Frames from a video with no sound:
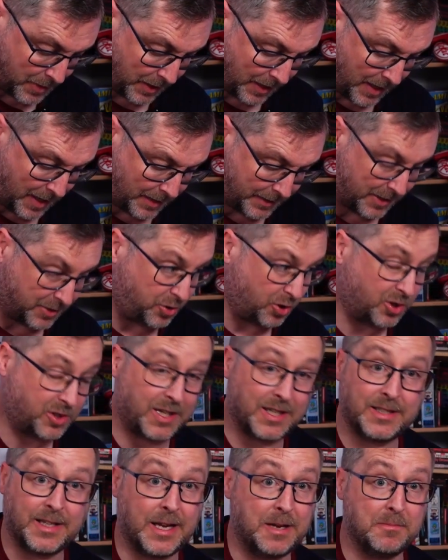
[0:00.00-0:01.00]
card. It just
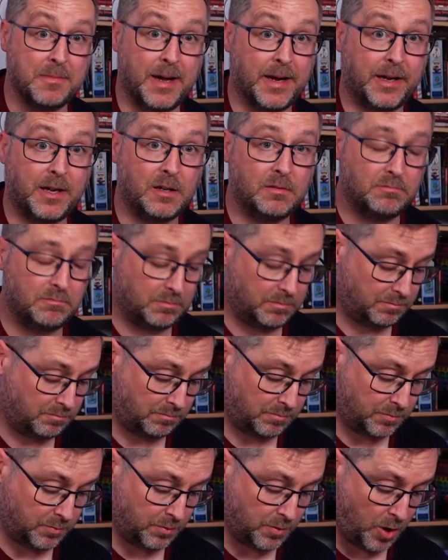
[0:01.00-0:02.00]
says 8 meg.
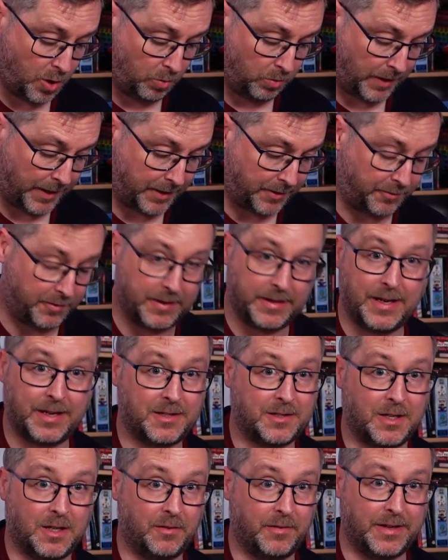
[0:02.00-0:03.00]
No like 3D
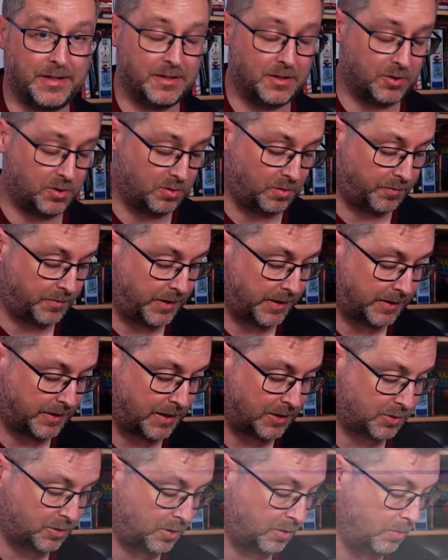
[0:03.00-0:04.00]
accelerated stuff like
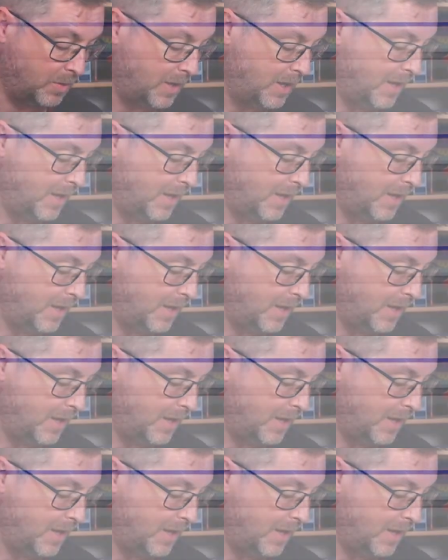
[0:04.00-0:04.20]
that. So